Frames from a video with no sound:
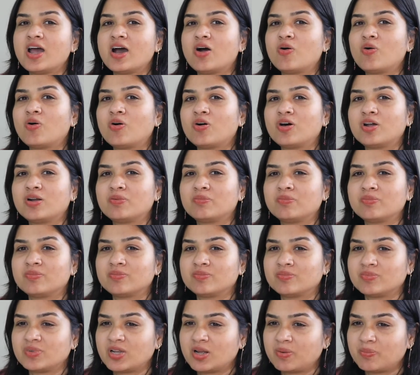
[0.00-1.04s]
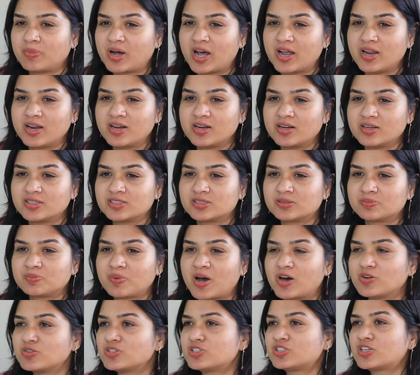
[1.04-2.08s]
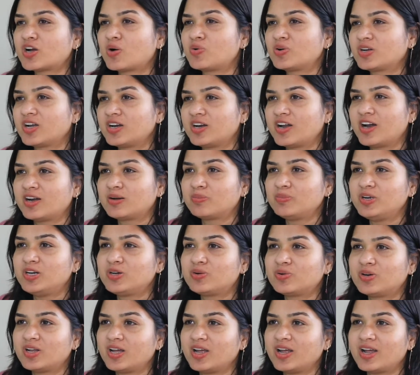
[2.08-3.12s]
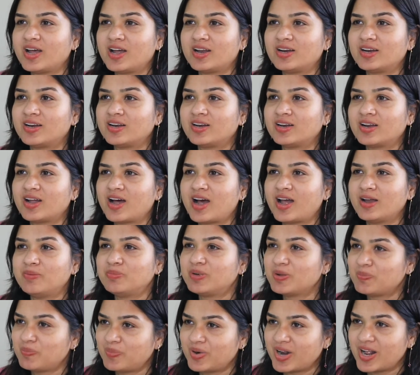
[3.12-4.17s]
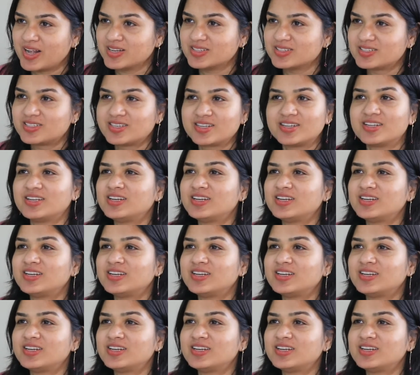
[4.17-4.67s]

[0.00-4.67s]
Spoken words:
or my spouse shouted at me today and I am depressed.